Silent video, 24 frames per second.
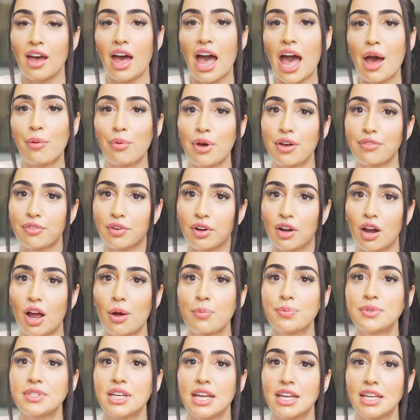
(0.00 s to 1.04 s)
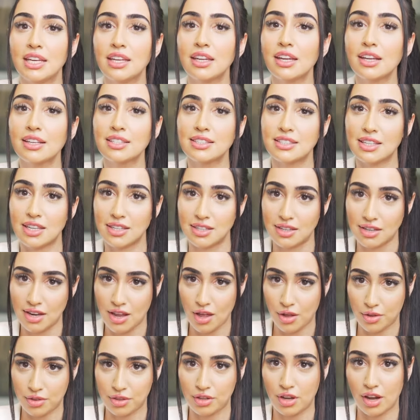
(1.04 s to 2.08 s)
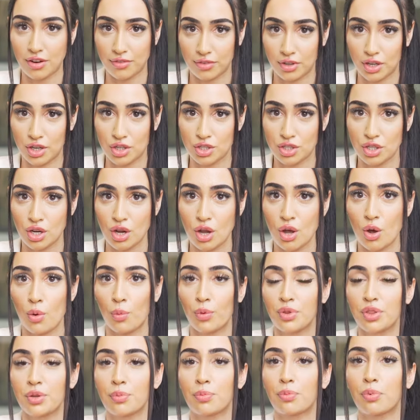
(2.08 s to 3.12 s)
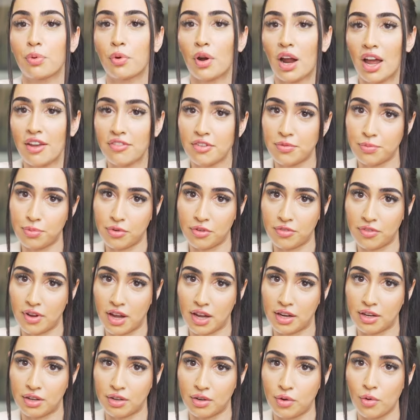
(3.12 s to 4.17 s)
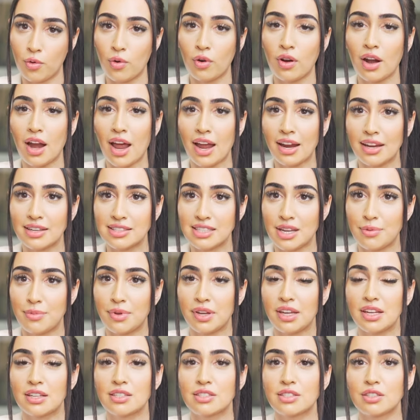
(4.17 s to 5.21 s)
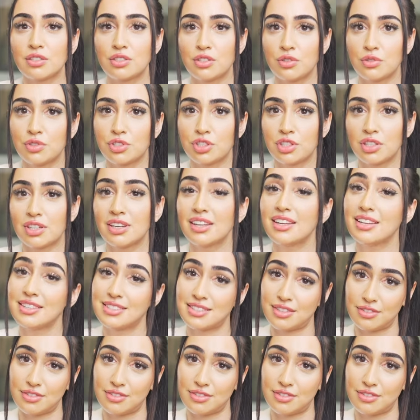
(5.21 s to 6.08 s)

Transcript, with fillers: However, obtaining extended health coverage with a private provider or academic institution is